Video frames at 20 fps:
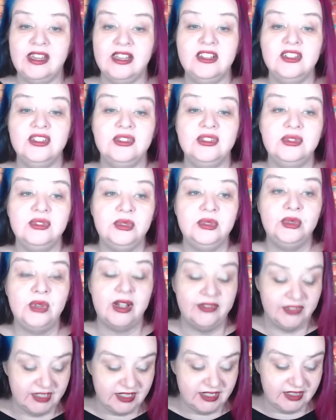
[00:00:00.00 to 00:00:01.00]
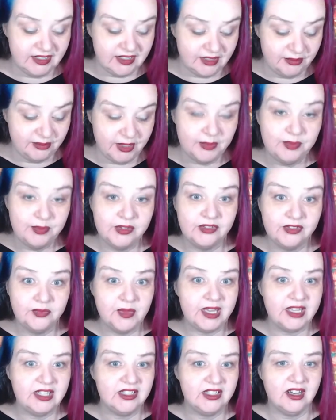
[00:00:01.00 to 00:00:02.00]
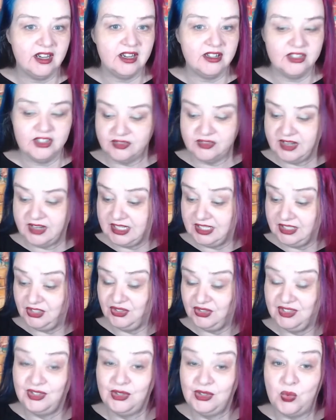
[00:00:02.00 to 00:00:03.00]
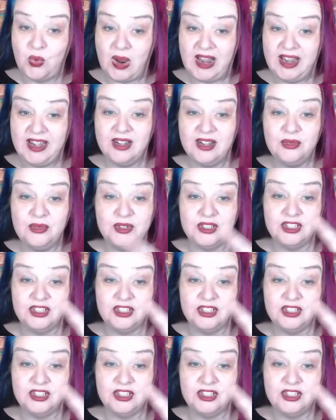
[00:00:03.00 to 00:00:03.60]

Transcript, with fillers: And I saw I've seen some people have made stars already using the wire,